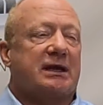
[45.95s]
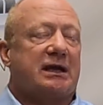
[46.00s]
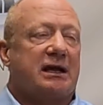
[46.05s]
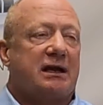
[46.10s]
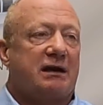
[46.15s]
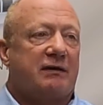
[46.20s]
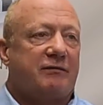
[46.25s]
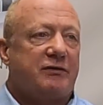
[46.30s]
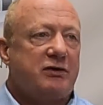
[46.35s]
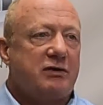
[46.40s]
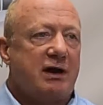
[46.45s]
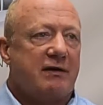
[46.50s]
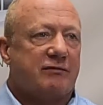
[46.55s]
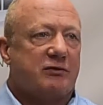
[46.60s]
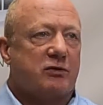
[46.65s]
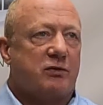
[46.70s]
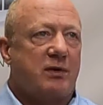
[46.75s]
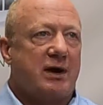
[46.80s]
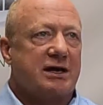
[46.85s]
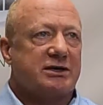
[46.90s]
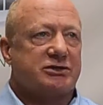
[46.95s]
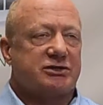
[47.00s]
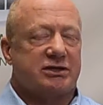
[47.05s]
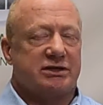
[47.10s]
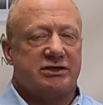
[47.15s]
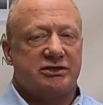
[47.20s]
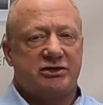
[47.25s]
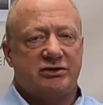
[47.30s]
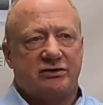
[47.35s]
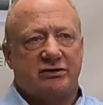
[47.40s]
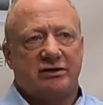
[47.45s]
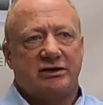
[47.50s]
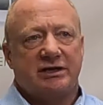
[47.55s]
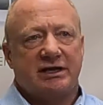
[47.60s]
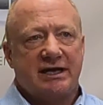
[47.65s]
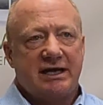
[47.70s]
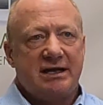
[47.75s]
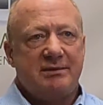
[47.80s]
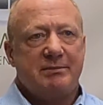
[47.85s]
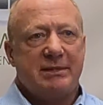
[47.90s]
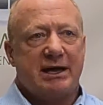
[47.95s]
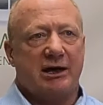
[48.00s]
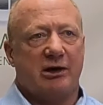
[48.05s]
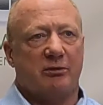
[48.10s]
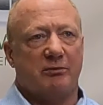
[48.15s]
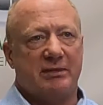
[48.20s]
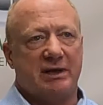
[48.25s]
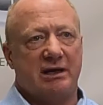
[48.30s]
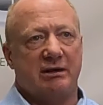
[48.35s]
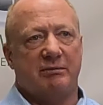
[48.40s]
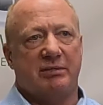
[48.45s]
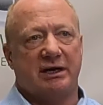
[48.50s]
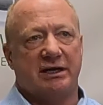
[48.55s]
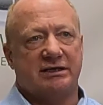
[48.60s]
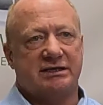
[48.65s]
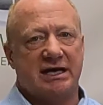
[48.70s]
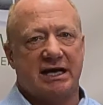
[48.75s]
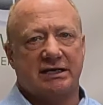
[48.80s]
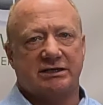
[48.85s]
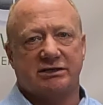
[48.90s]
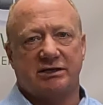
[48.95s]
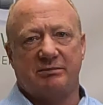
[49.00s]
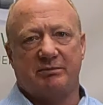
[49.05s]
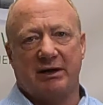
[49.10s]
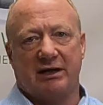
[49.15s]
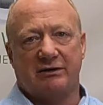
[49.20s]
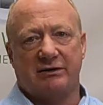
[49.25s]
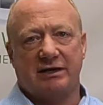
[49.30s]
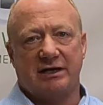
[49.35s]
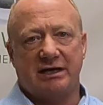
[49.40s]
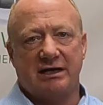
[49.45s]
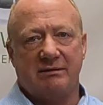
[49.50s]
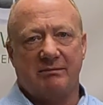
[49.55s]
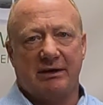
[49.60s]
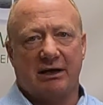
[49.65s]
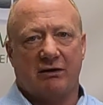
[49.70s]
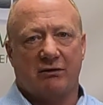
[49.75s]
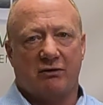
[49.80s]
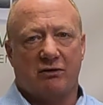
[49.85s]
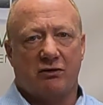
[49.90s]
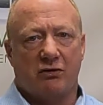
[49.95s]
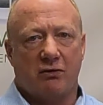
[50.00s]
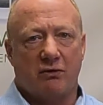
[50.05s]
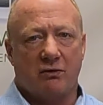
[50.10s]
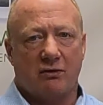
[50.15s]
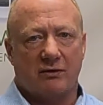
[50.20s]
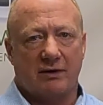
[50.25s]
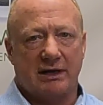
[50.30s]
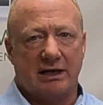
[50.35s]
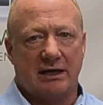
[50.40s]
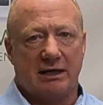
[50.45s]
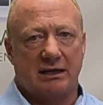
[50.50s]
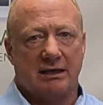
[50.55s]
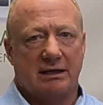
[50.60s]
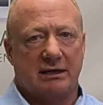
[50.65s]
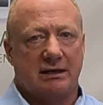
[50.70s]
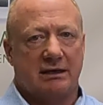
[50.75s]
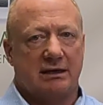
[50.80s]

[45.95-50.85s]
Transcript: And if you have questions, you could email me, but it's actually better to email Corey